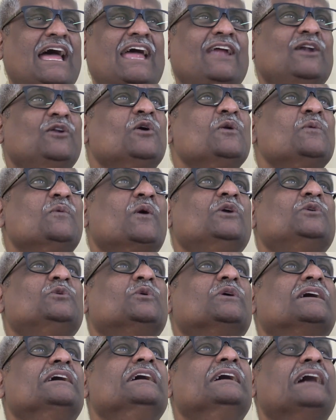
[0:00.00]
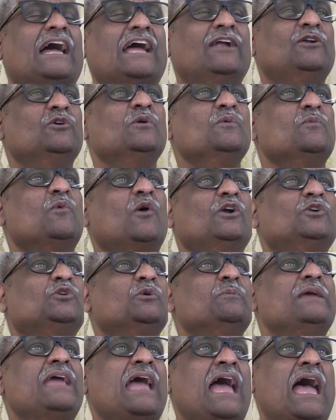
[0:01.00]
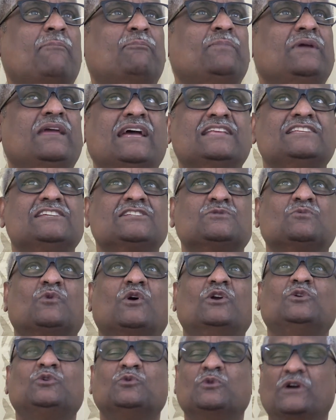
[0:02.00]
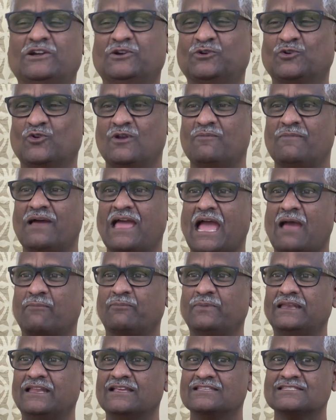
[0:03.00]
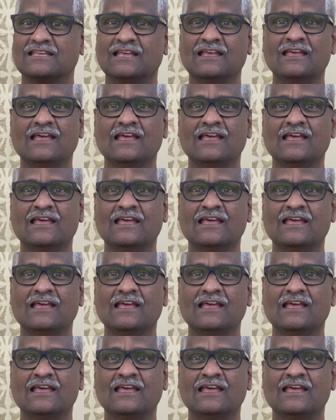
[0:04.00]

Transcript: I don't want to be happy. I just want to control my happiness.